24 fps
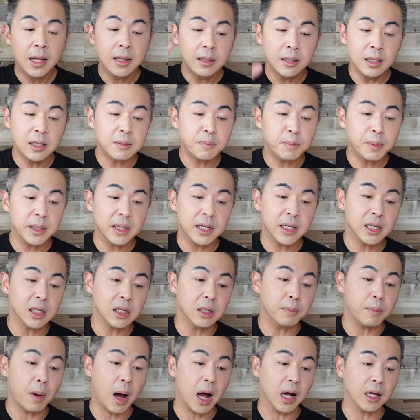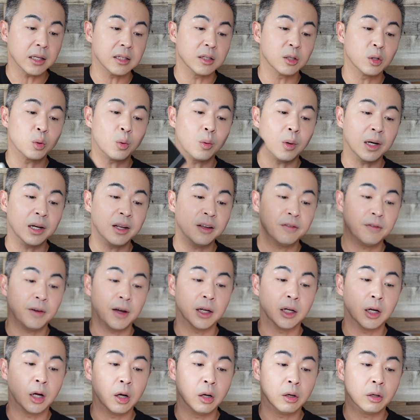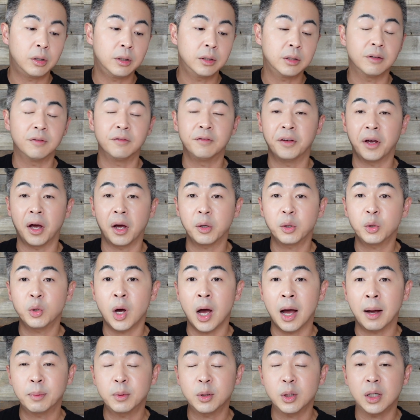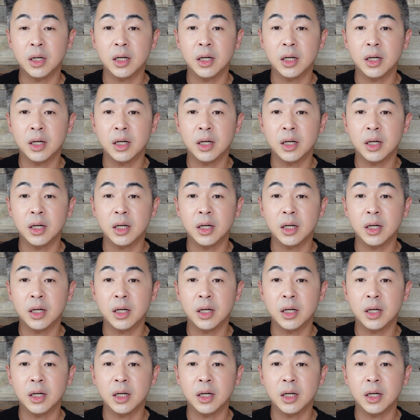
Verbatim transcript: This particular box is $25, the value up to